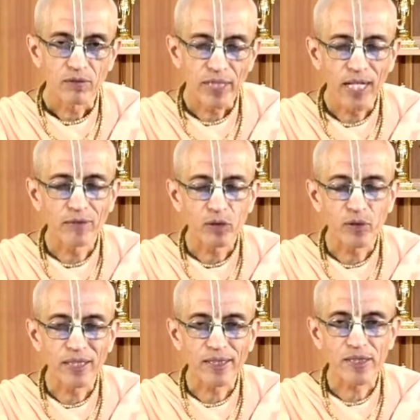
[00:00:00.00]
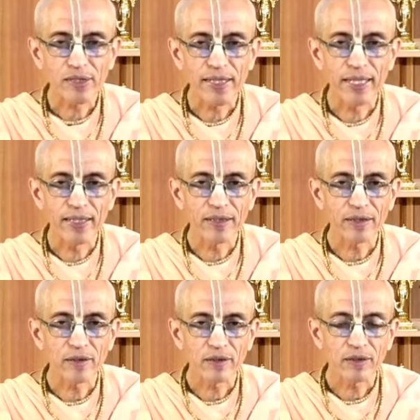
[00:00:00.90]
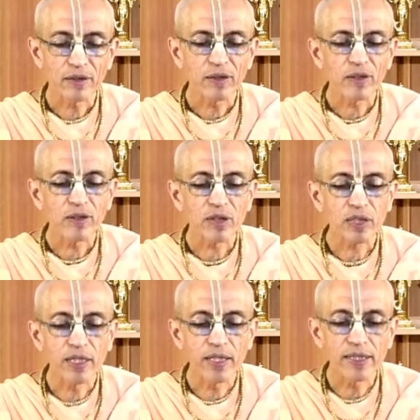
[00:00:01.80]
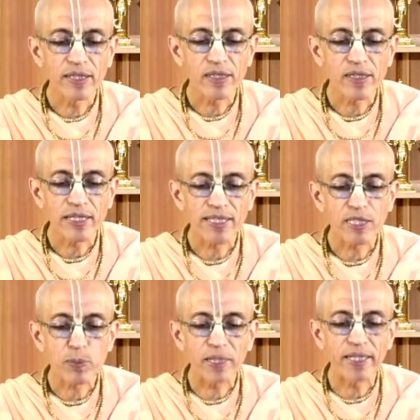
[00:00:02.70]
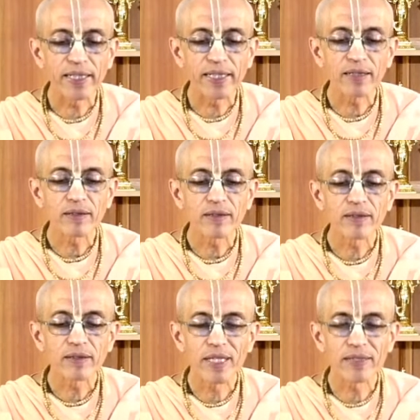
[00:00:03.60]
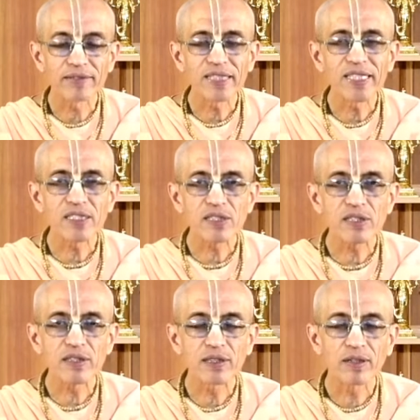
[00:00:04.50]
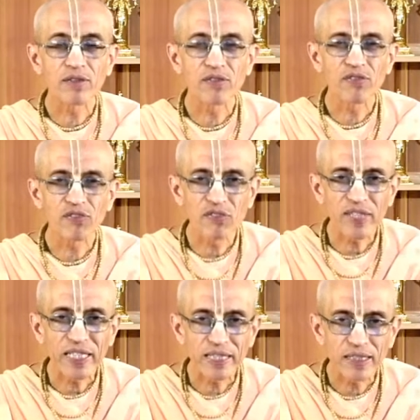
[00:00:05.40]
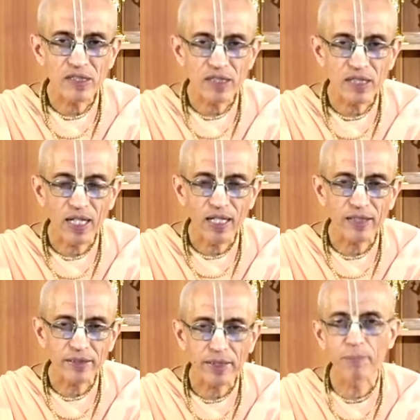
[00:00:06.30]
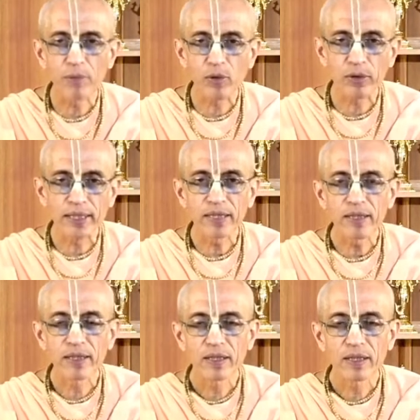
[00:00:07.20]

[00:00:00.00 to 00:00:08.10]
We have to understand Krishna is explaining that these feelings are temporary